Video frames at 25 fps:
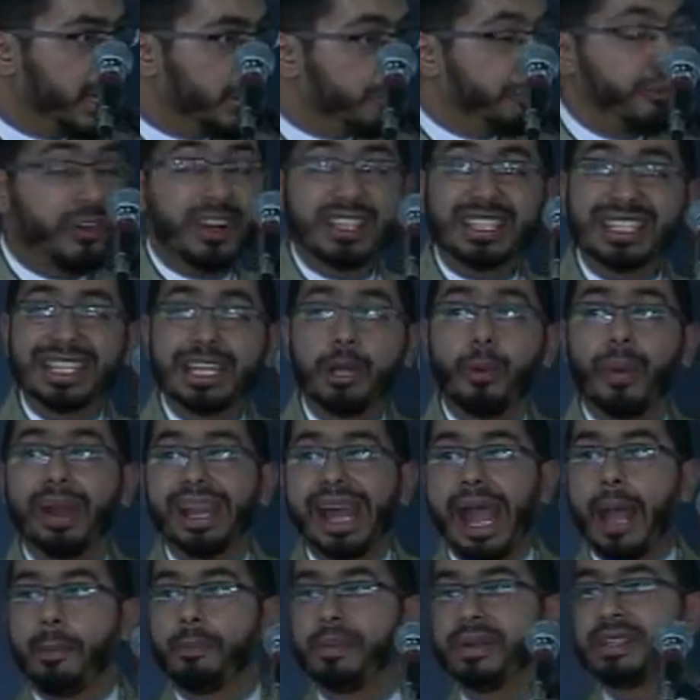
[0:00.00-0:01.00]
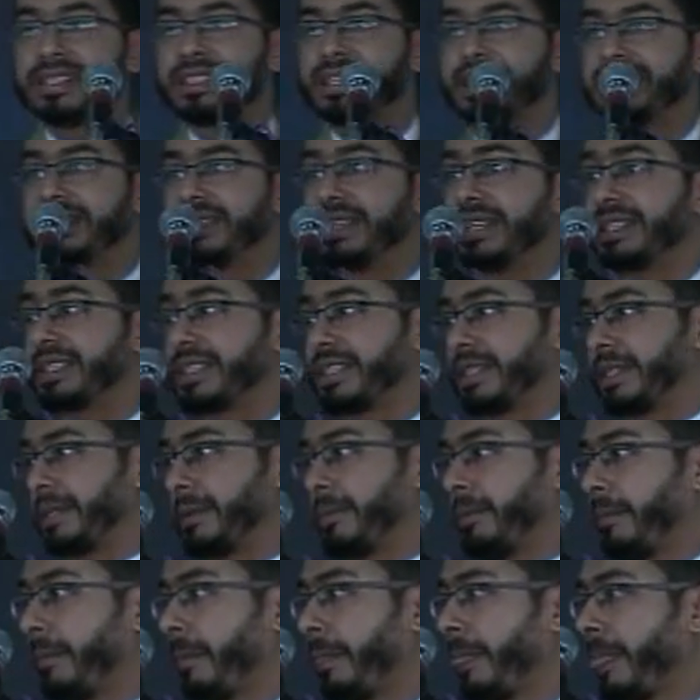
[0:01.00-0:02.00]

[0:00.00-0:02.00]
Firstly, what happens is this,